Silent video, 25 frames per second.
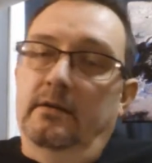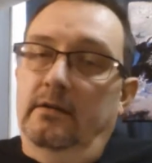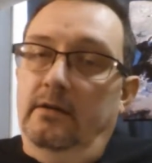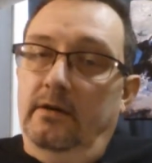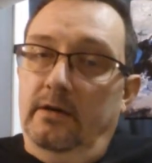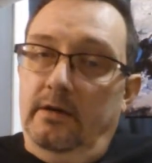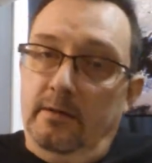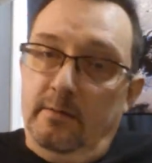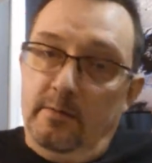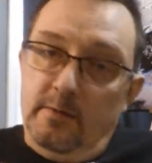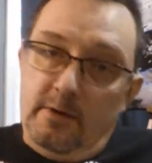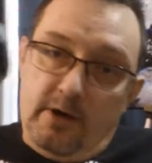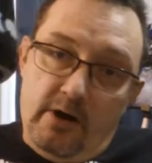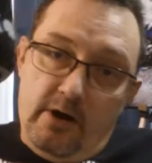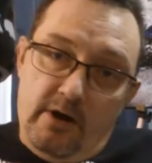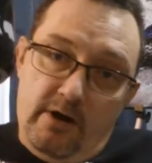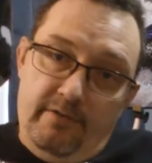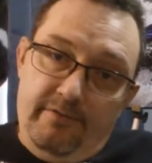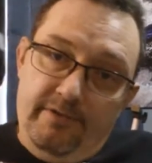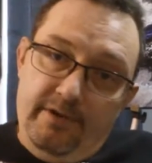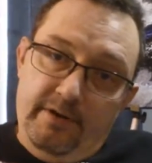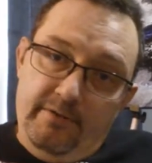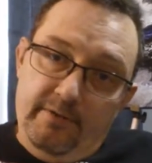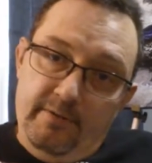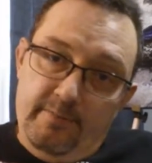welcome to
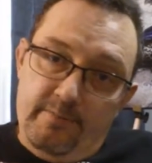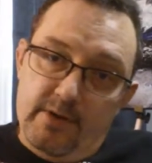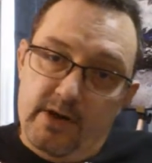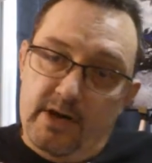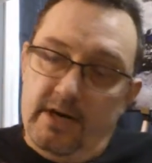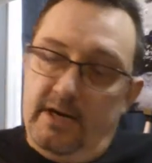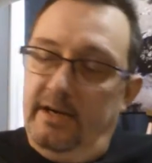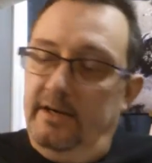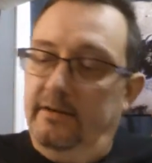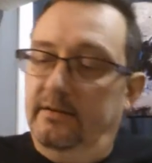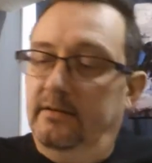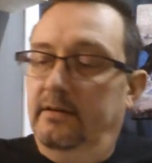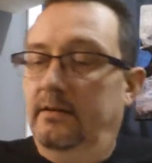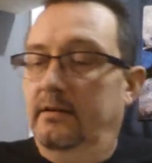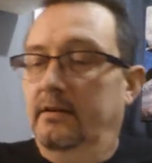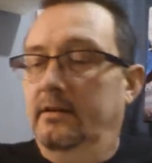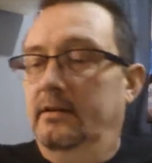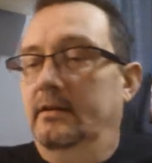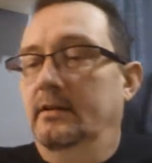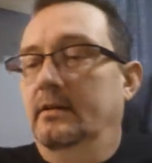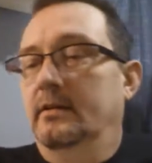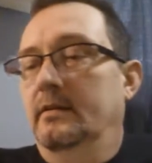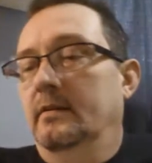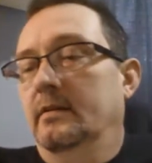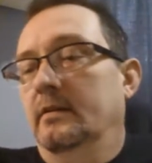Coffee with Brian.
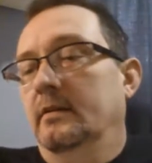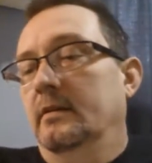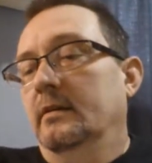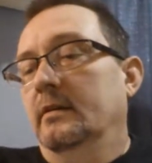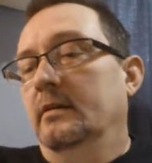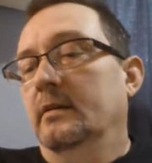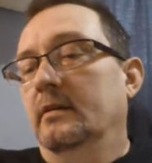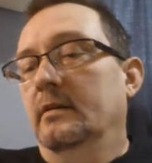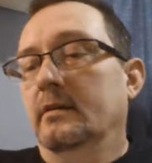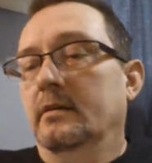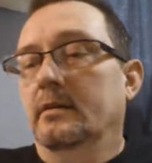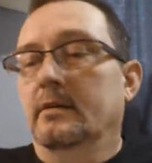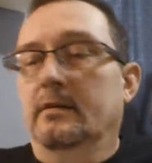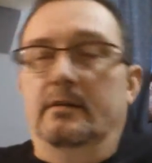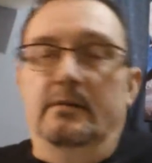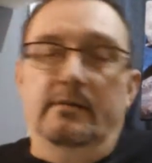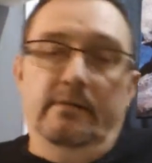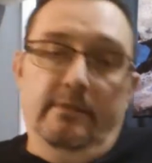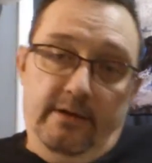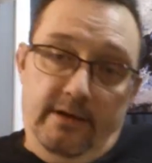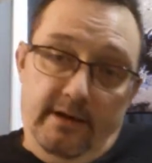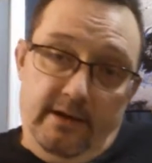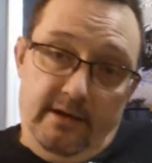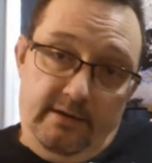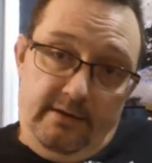
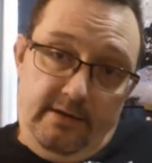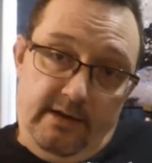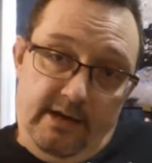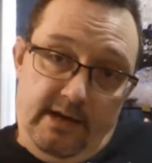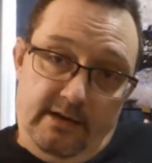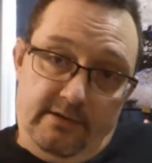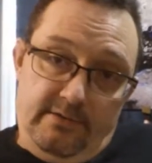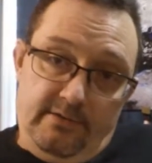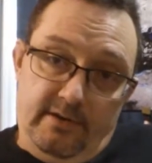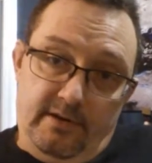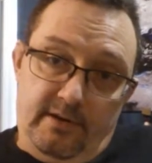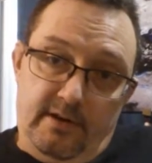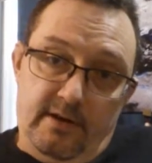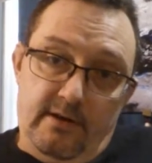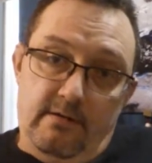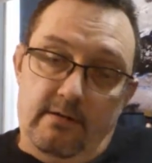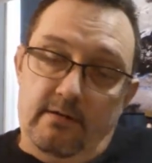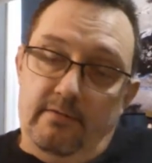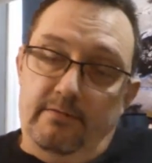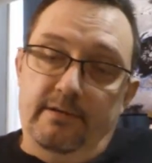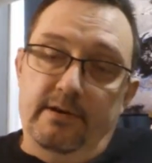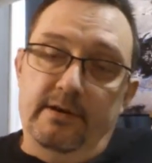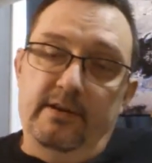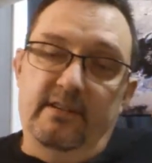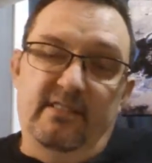Yeah, it's actually
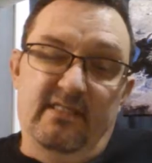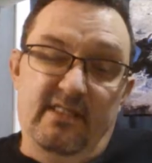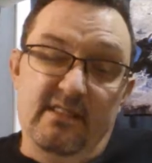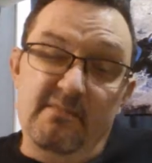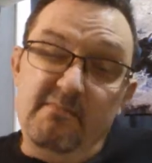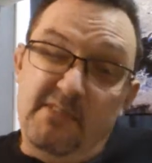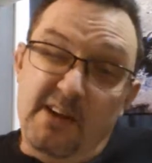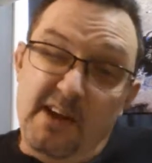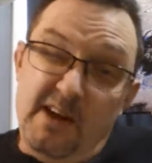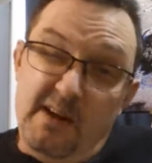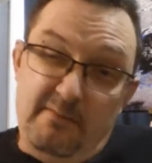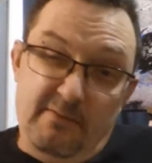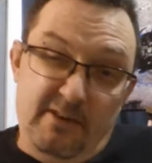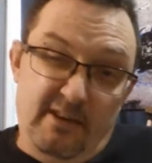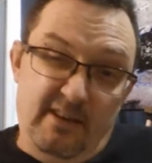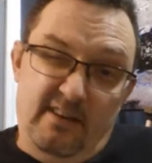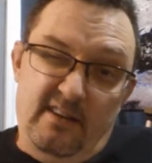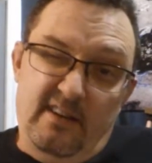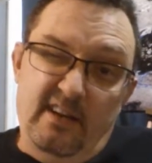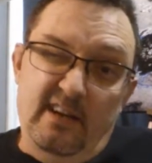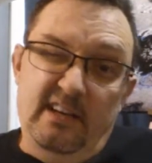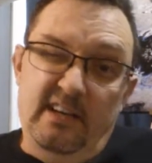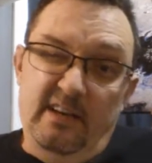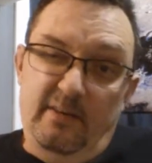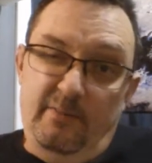coffee. Sometimes it's
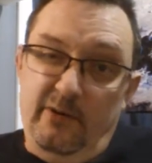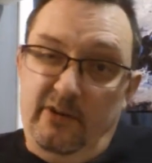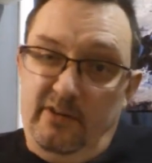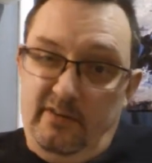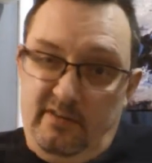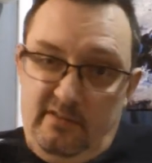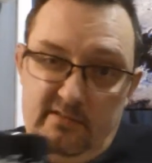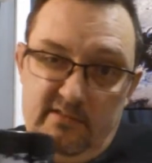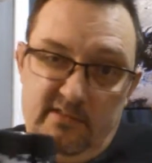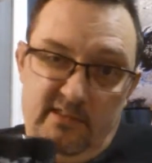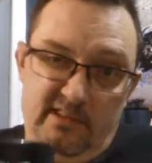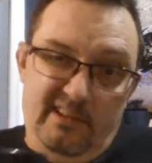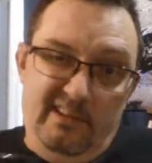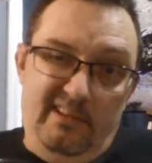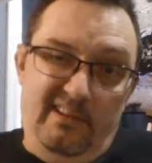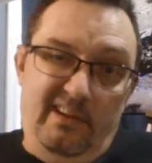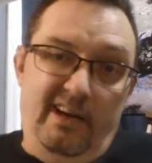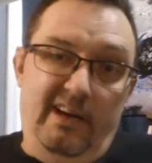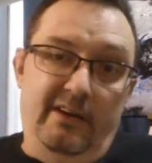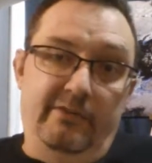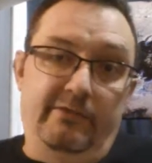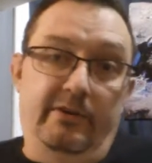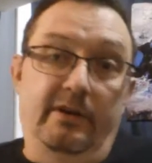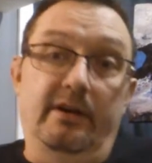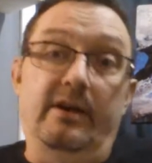tea, but it's
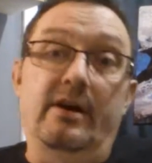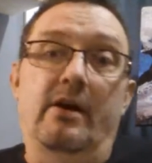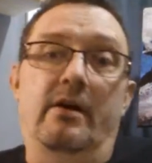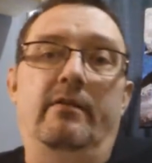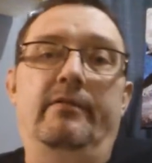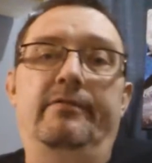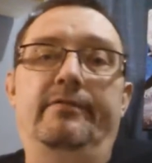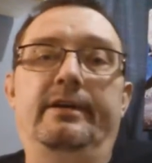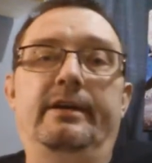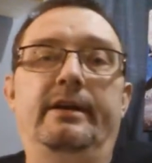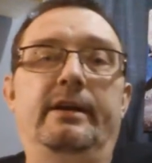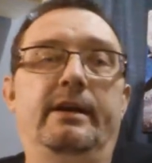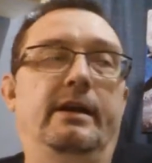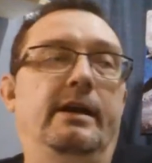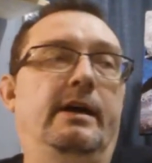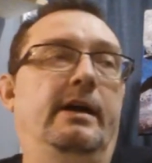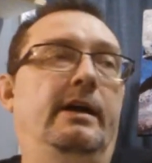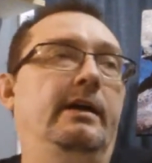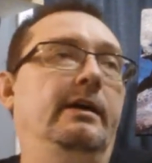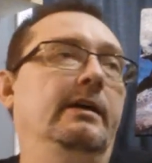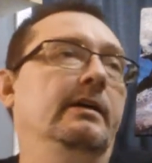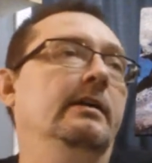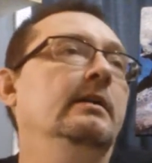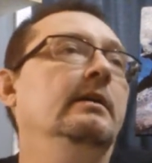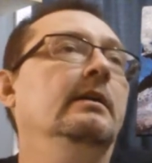actually coffee today.